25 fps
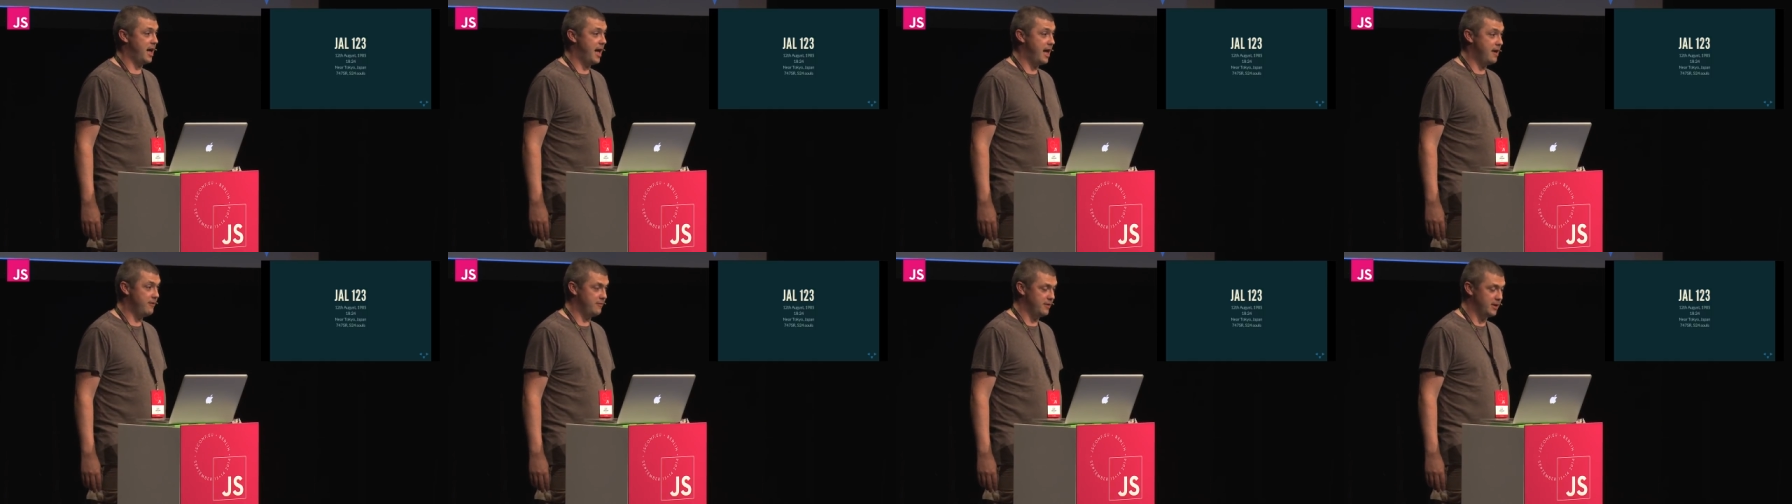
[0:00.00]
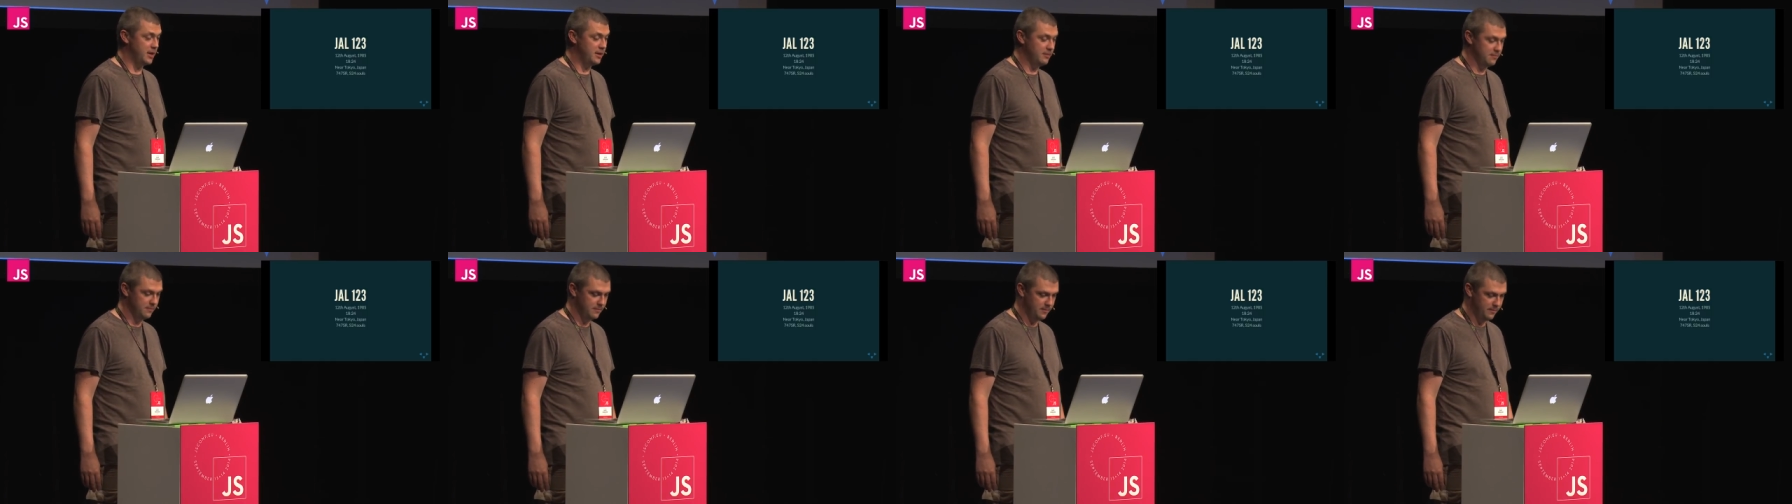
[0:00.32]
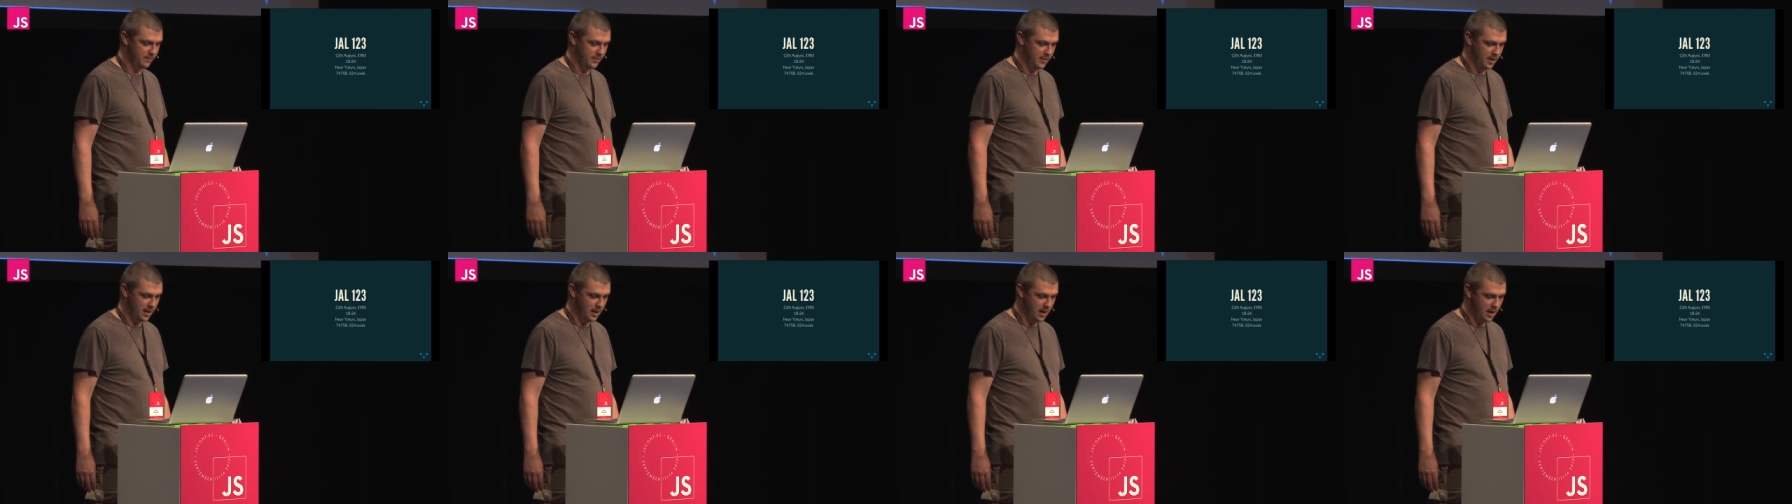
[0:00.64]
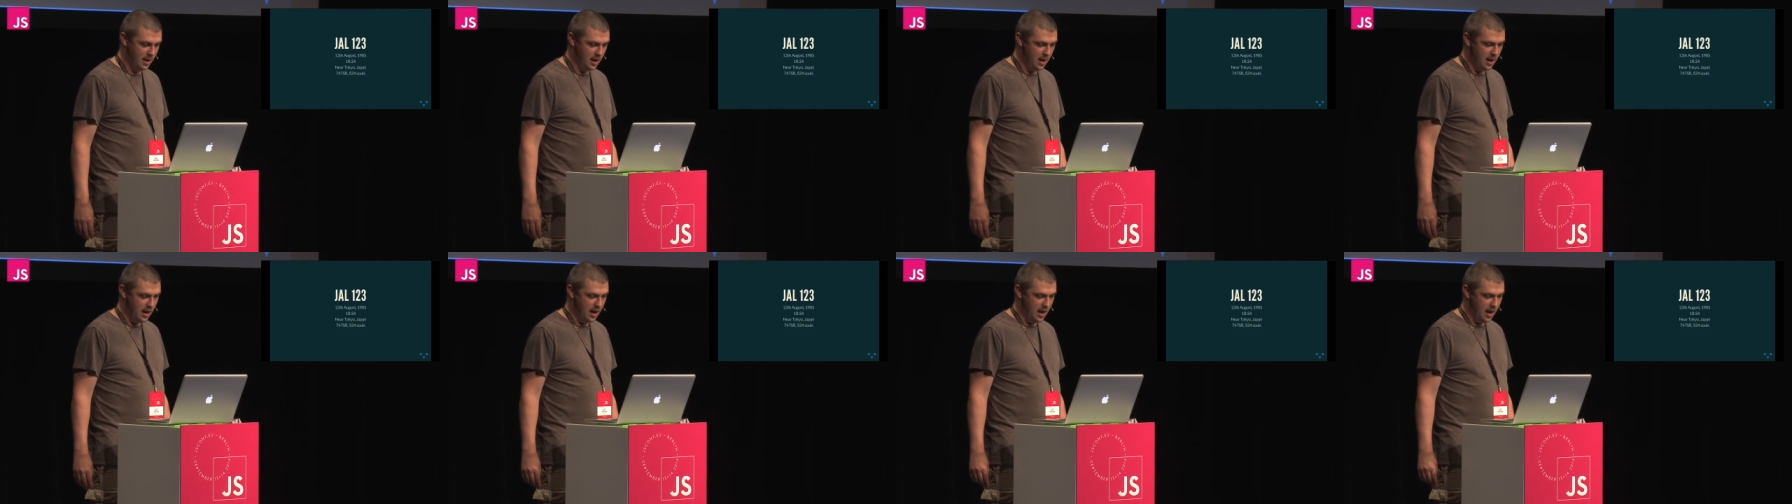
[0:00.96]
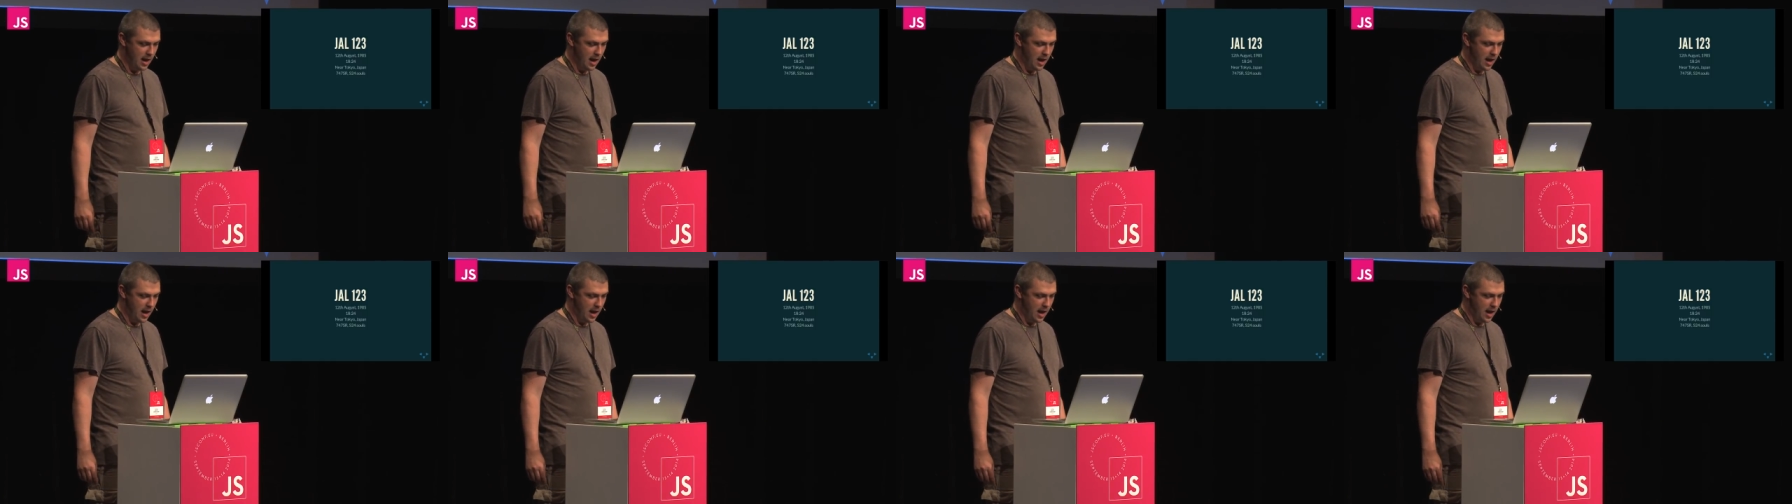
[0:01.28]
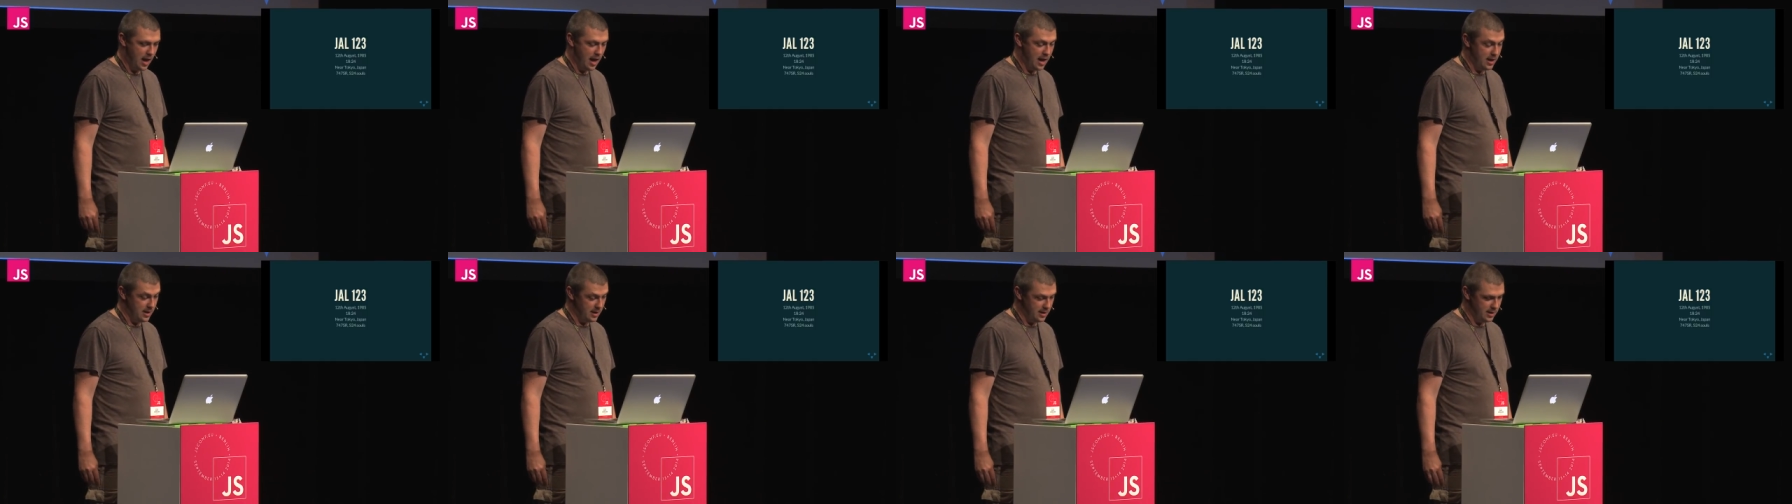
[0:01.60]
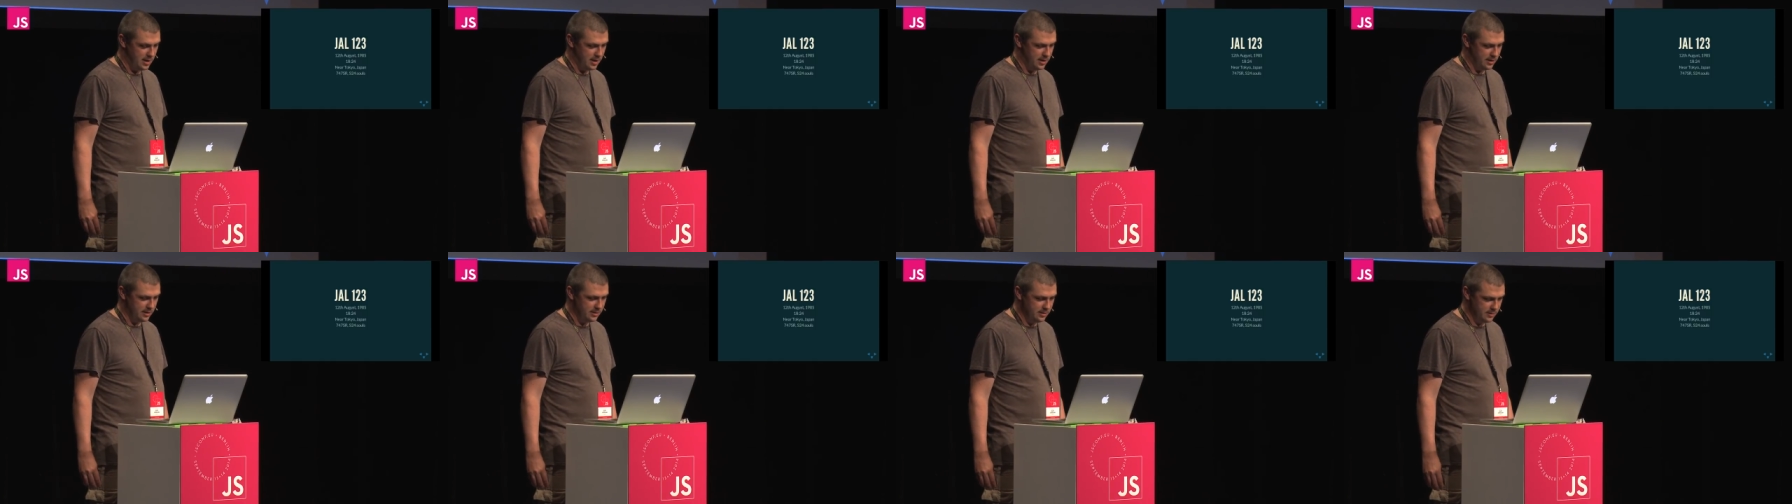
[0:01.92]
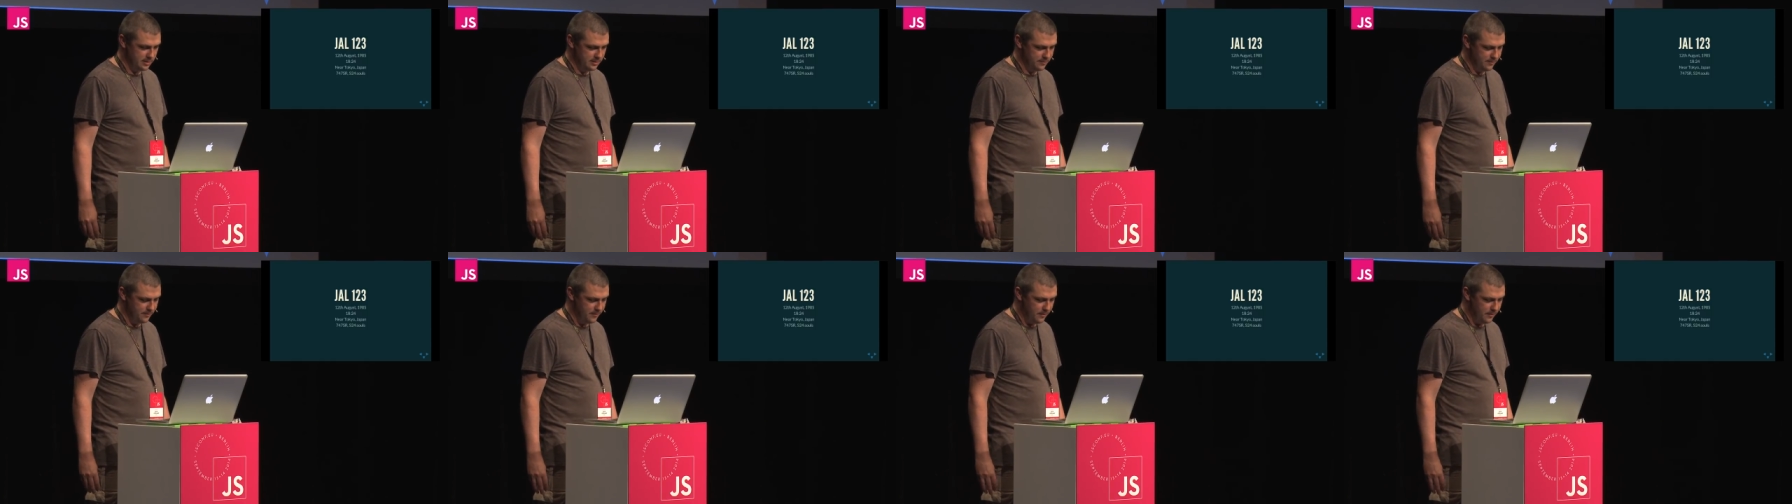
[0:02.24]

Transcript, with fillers: ever, and it is,